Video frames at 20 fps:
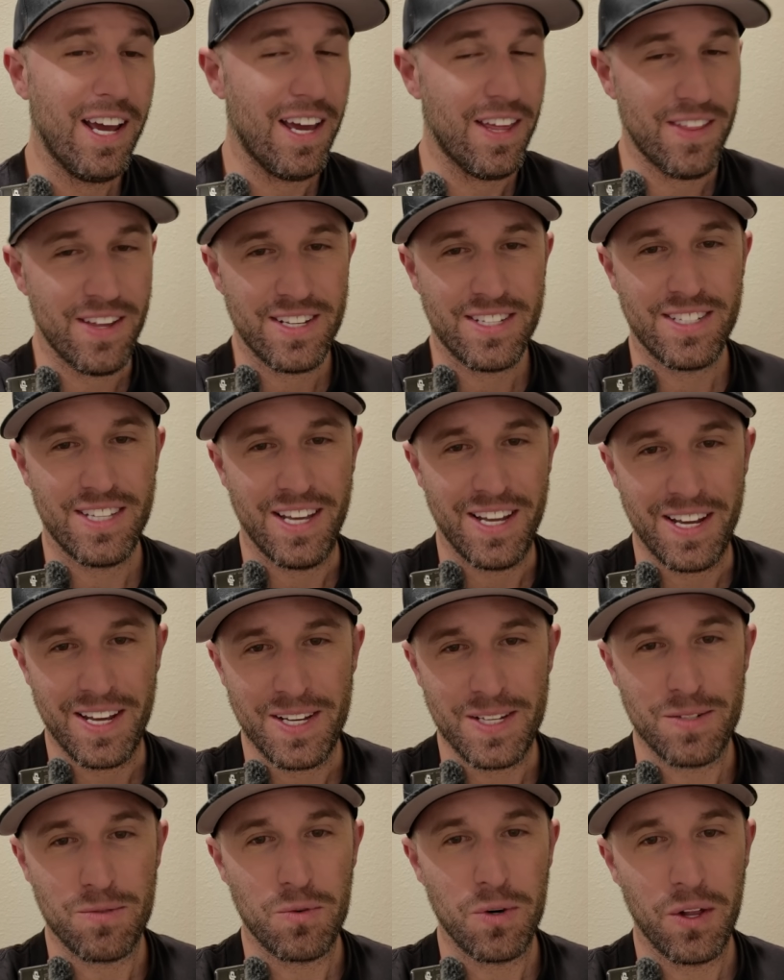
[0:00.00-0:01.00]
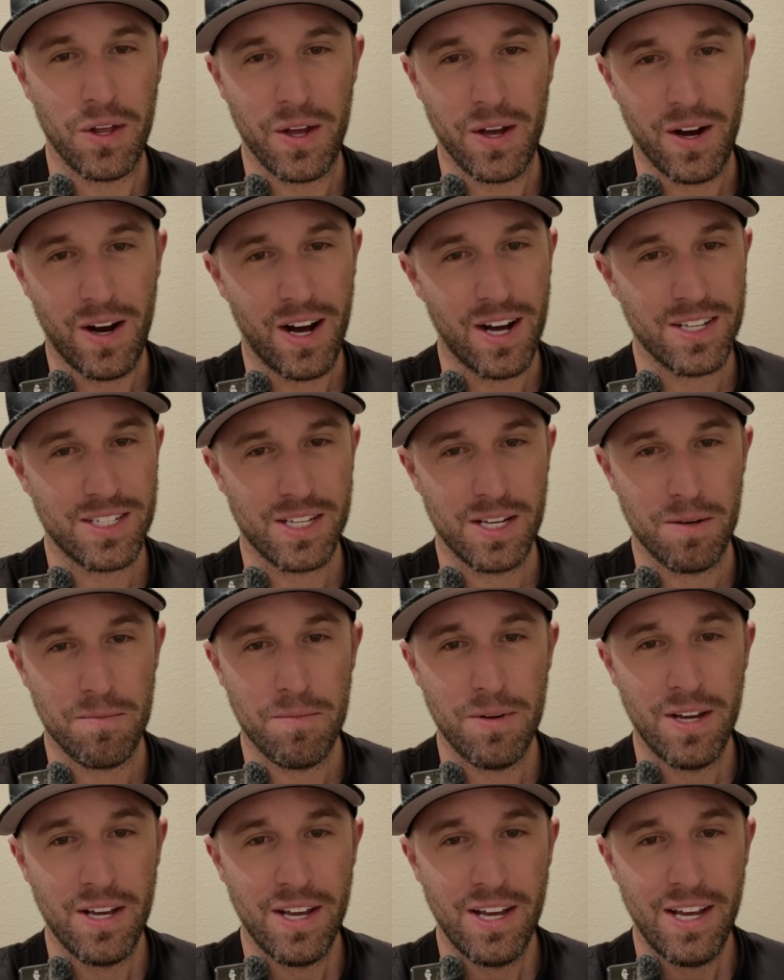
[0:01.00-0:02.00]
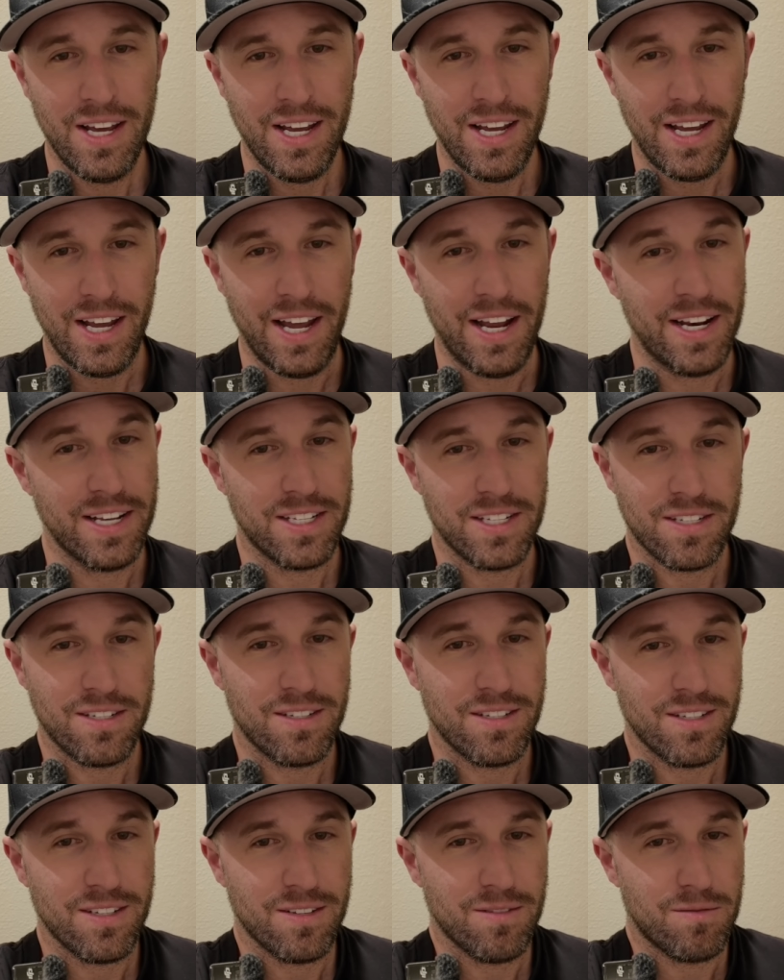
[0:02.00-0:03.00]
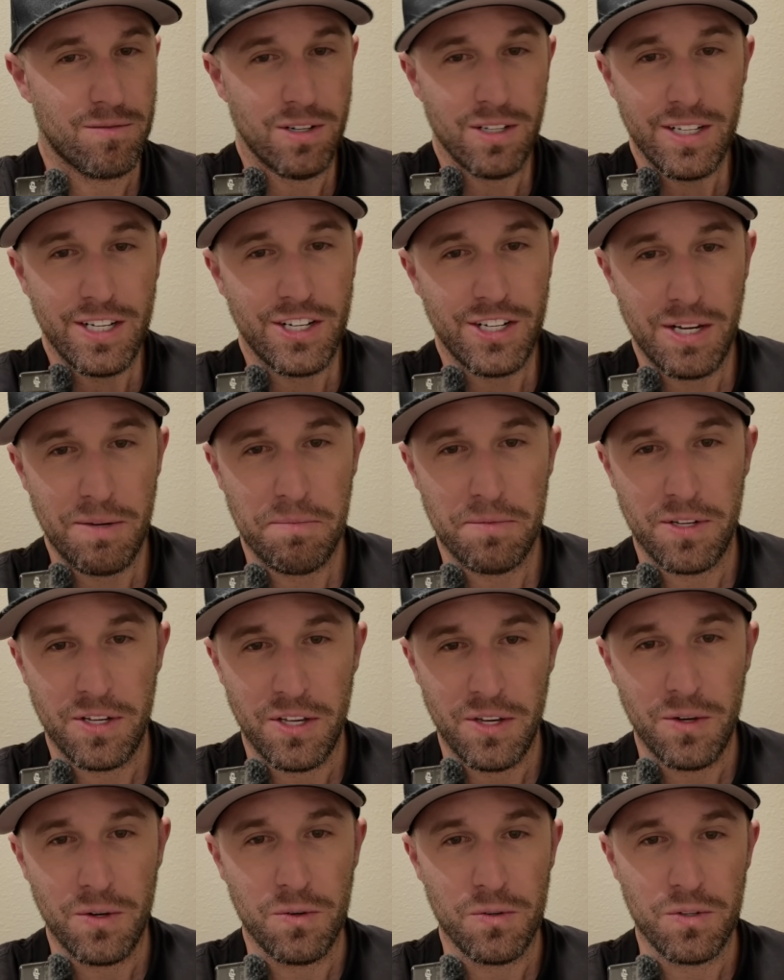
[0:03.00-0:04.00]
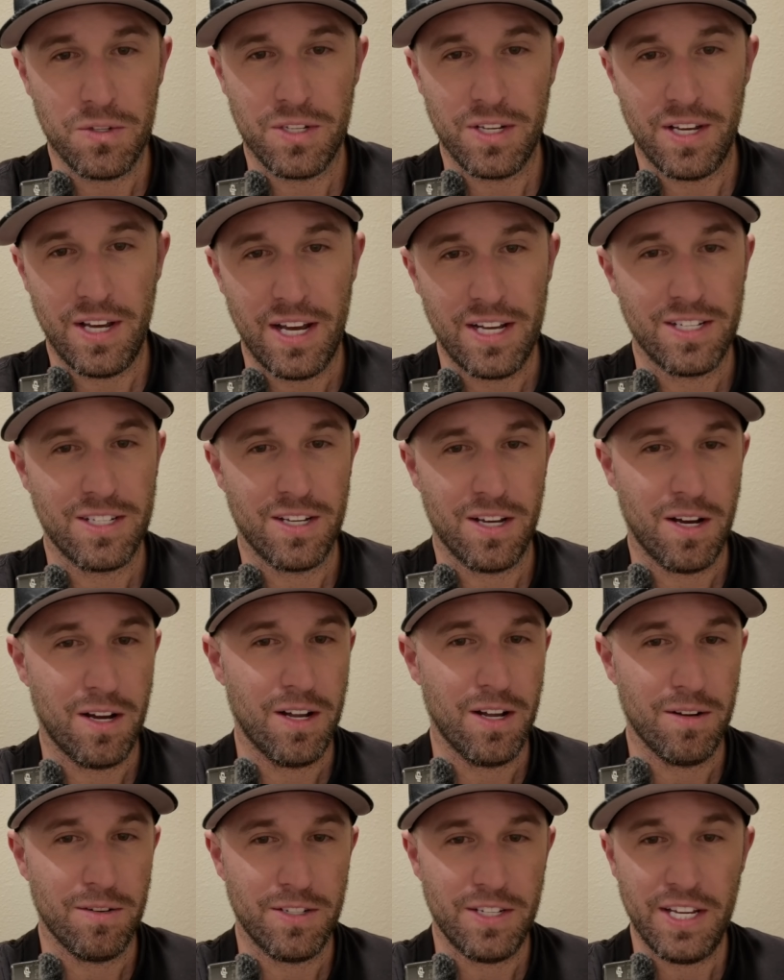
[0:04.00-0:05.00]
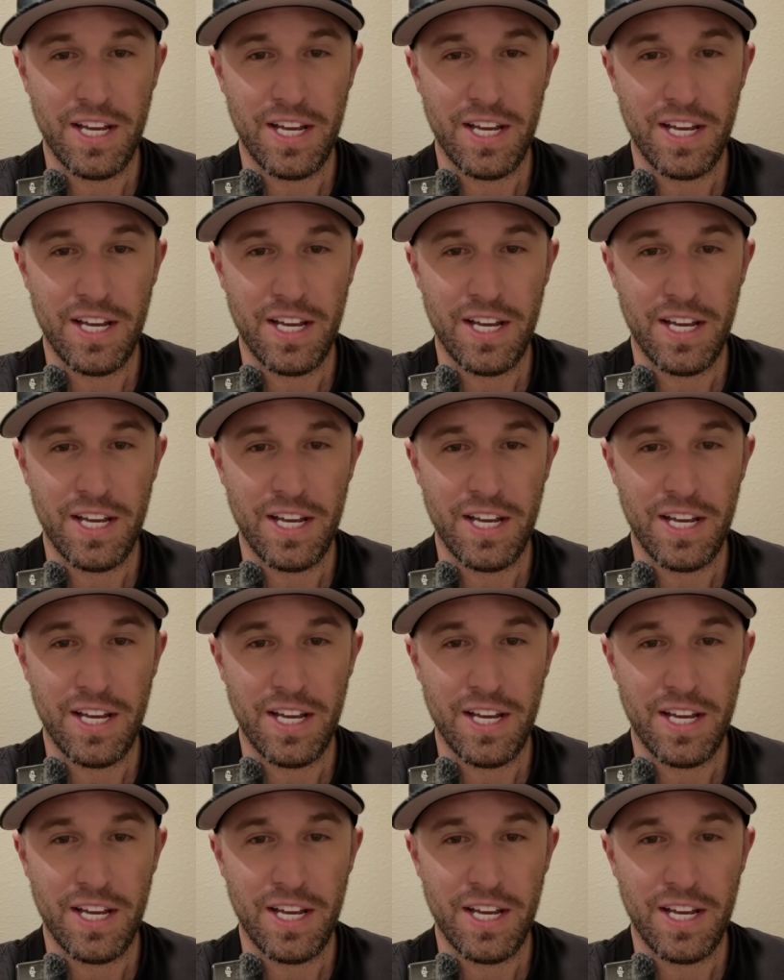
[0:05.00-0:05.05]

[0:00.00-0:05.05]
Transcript: And this thing is really awesome. And it's really cheap to use as a